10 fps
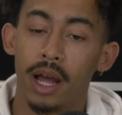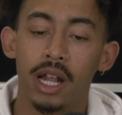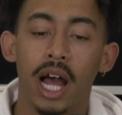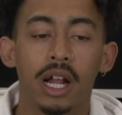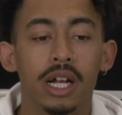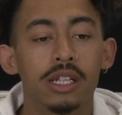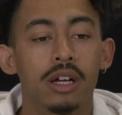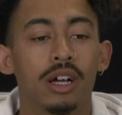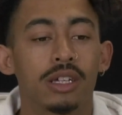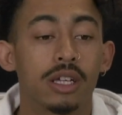and I need
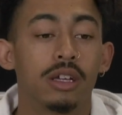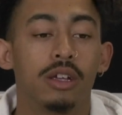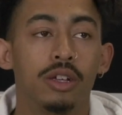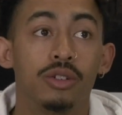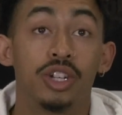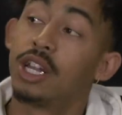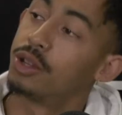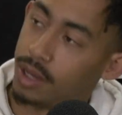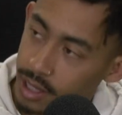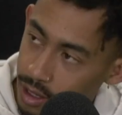to ask you
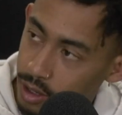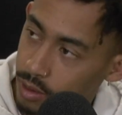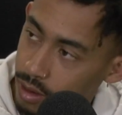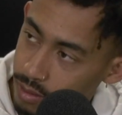genuinely how you are.